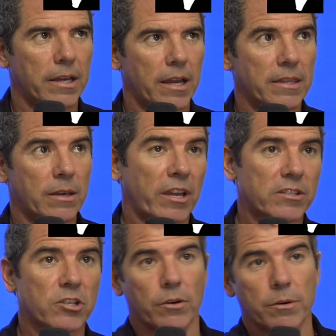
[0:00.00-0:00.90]
And then we
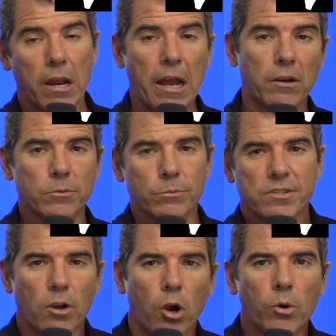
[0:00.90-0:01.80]
had Jerry Brown, who
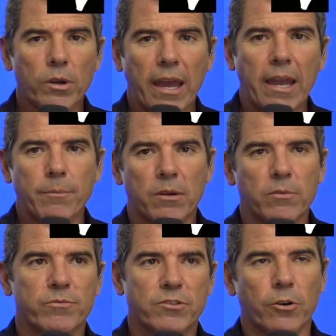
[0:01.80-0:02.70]
was okay.
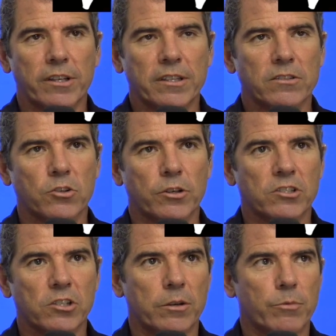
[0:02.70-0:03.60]
But during
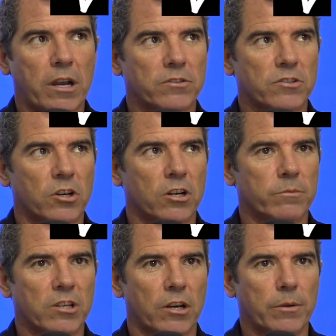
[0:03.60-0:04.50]
Jerry Brown's
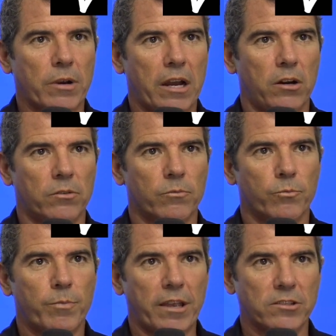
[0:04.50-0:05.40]
term, Jerry Brown
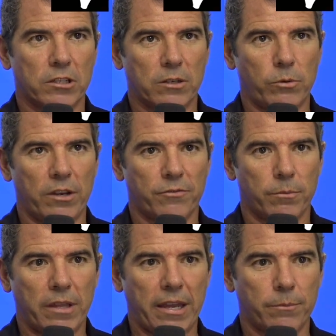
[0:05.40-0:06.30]
basically went
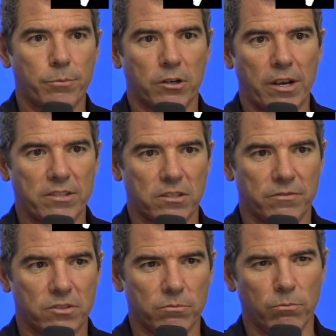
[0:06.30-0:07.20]
from like
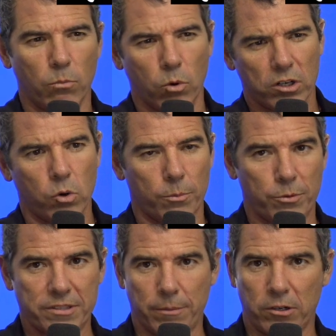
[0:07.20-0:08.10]
progressive to more
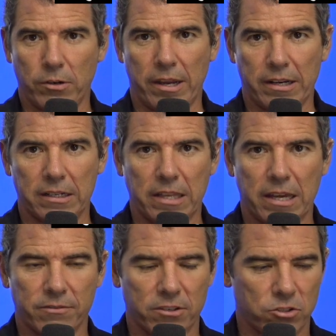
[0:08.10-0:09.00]
corporate Democrat on a
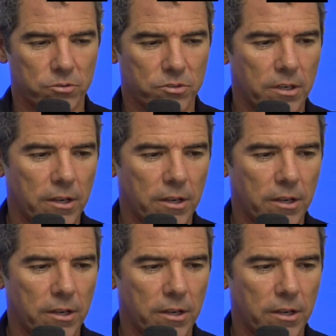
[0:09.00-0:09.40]
lot of issues.